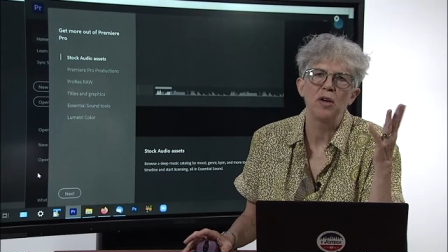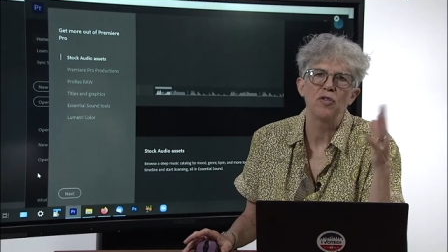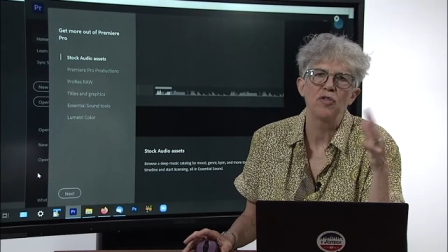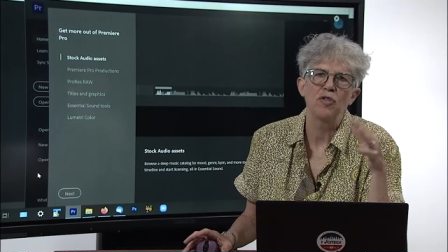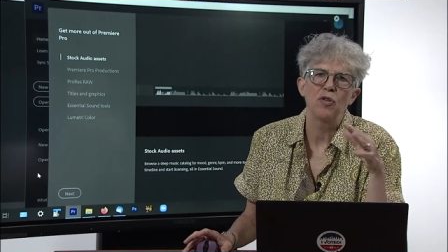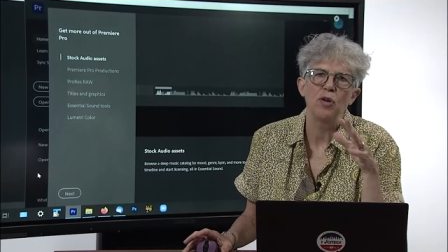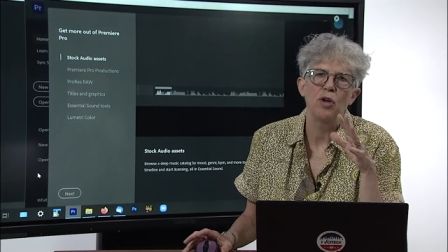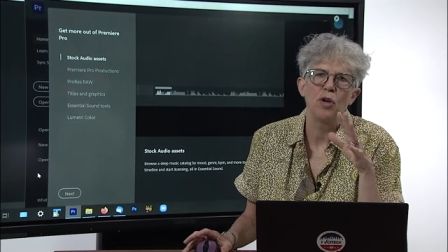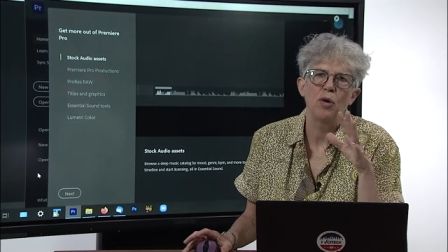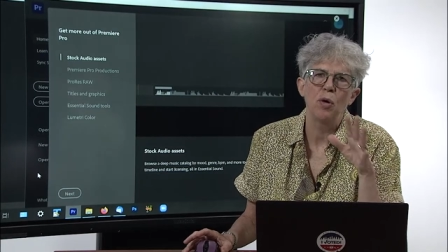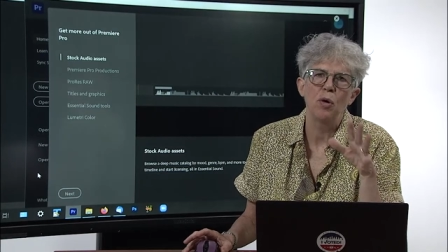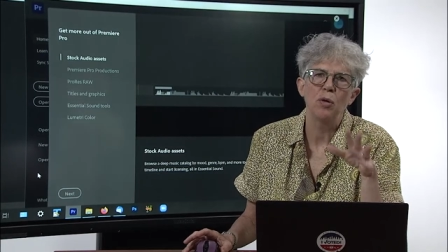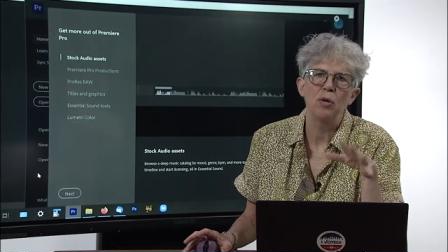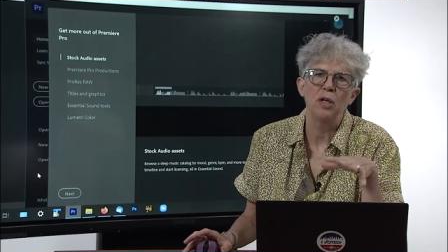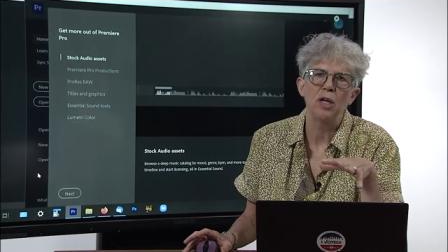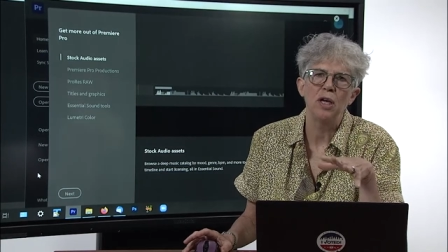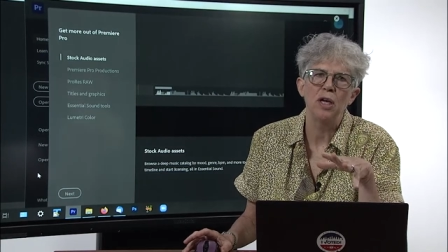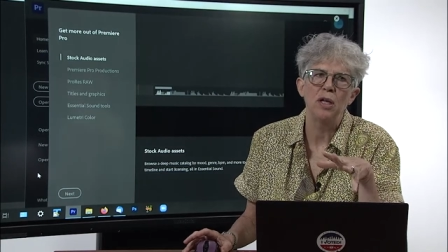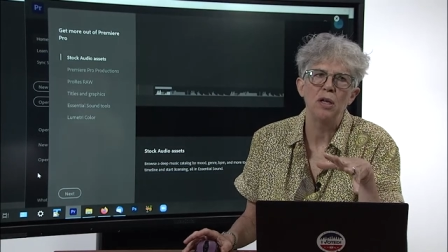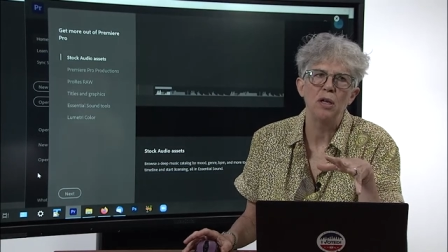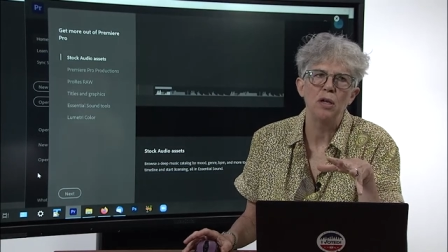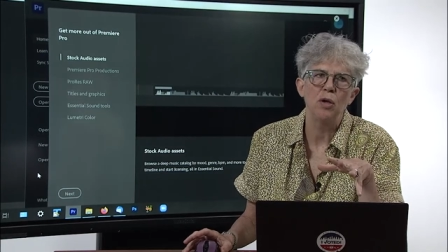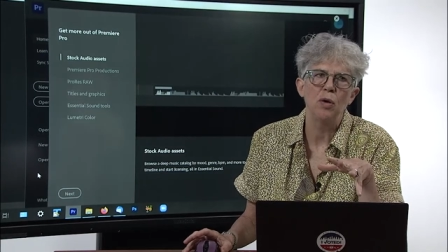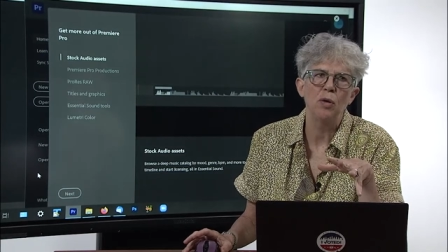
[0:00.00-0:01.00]
So you're
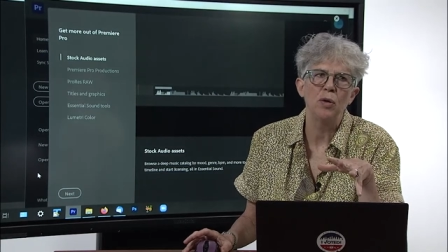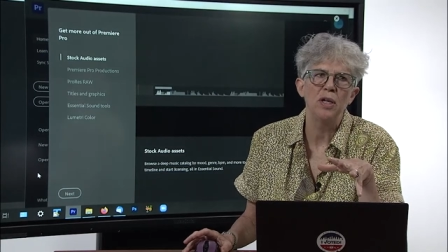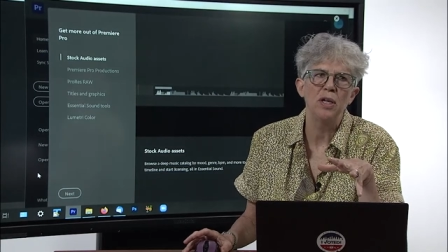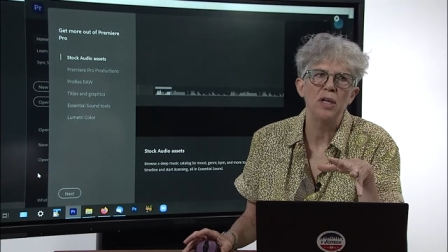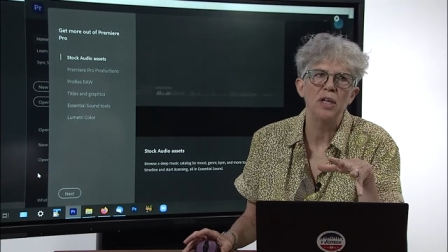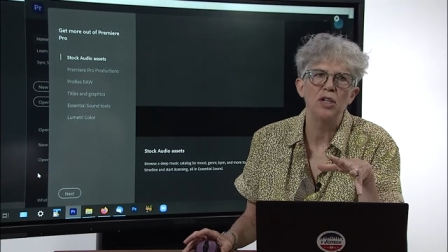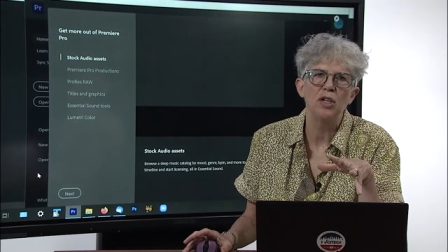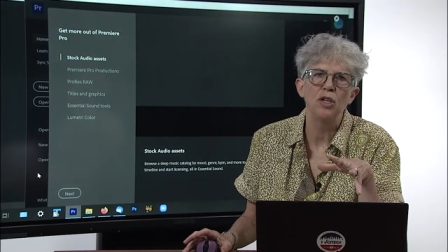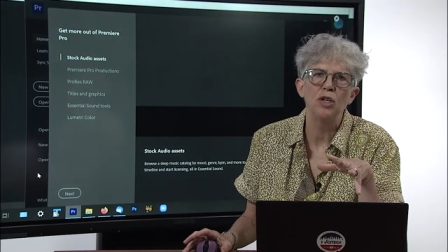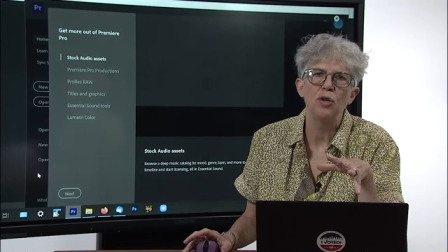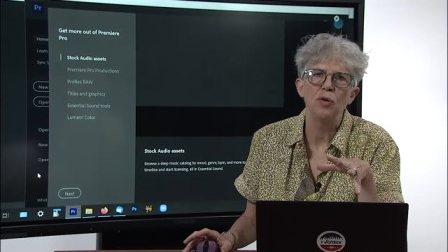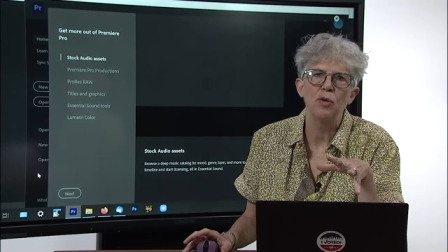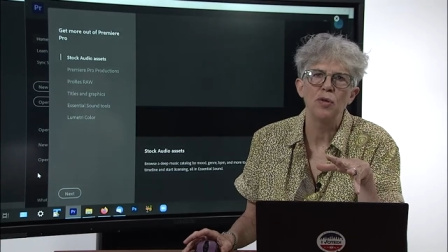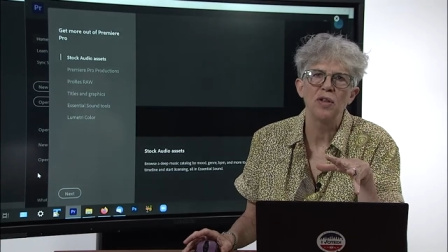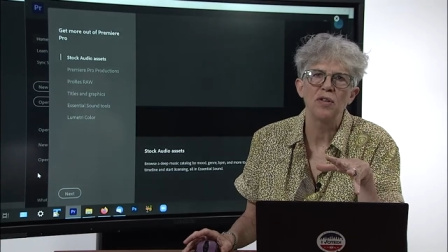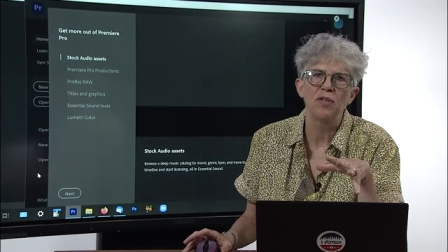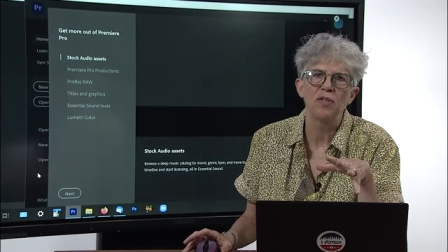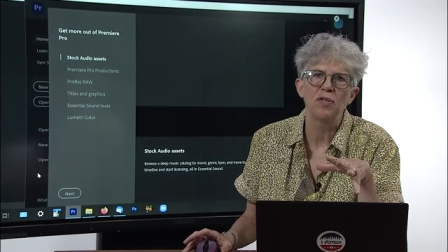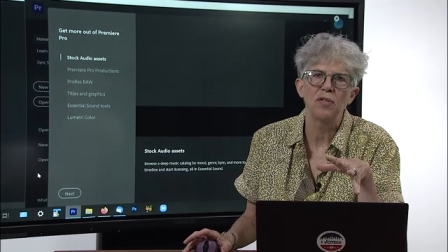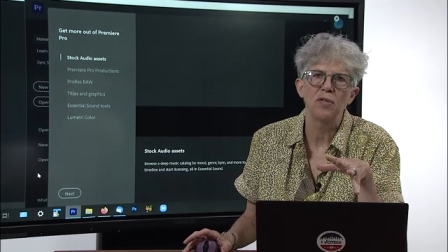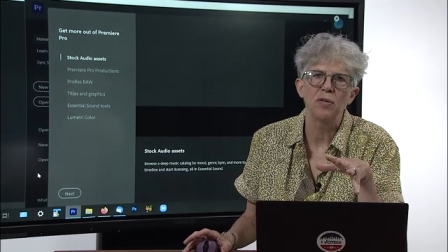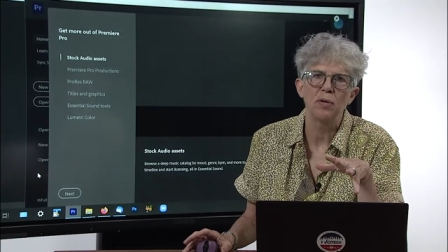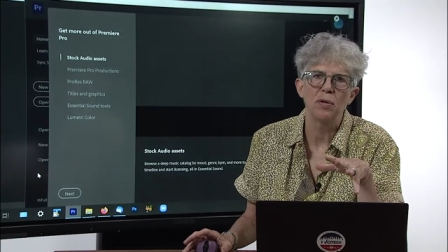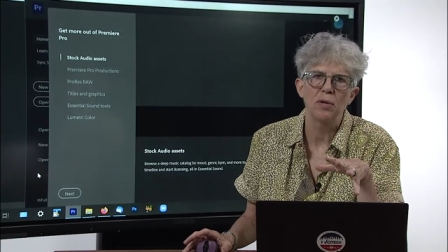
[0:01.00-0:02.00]
only you only need to do
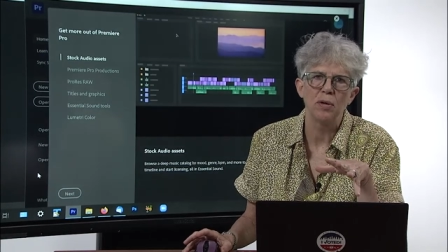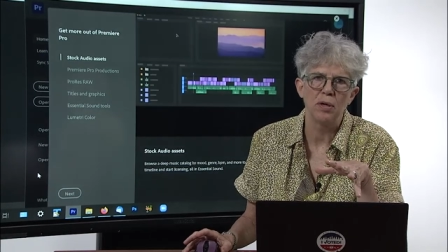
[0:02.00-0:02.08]
this